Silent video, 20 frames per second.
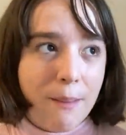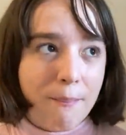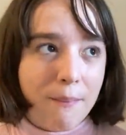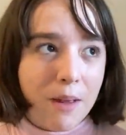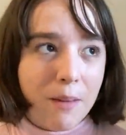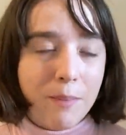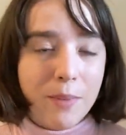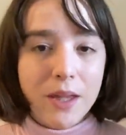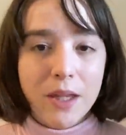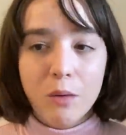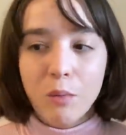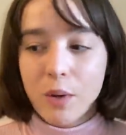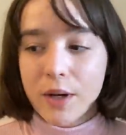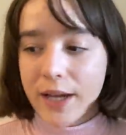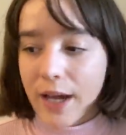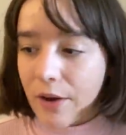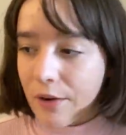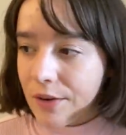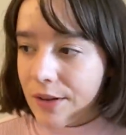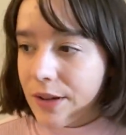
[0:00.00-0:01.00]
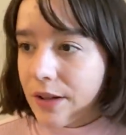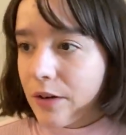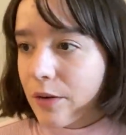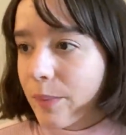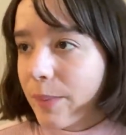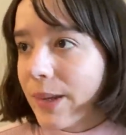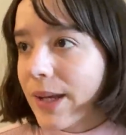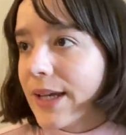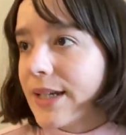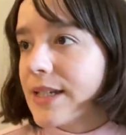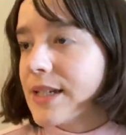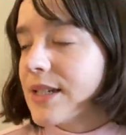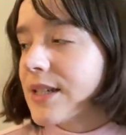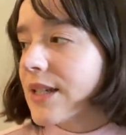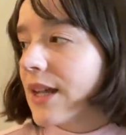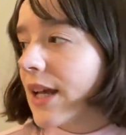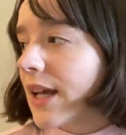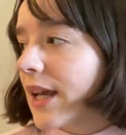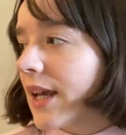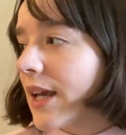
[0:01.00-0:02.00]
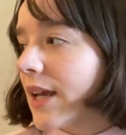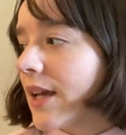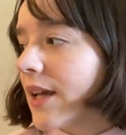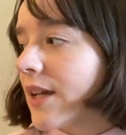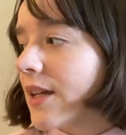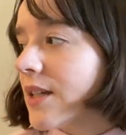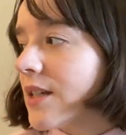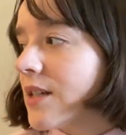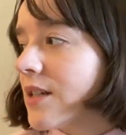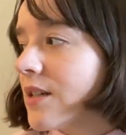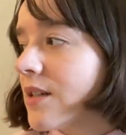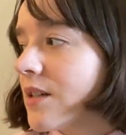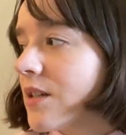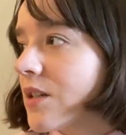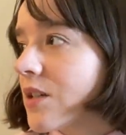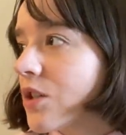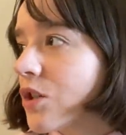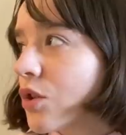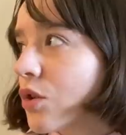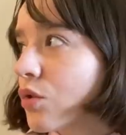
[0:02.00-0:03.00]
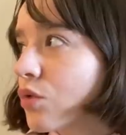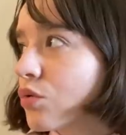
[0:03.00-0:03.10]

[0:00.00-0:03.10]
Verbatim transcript: maybe work out a little bit, and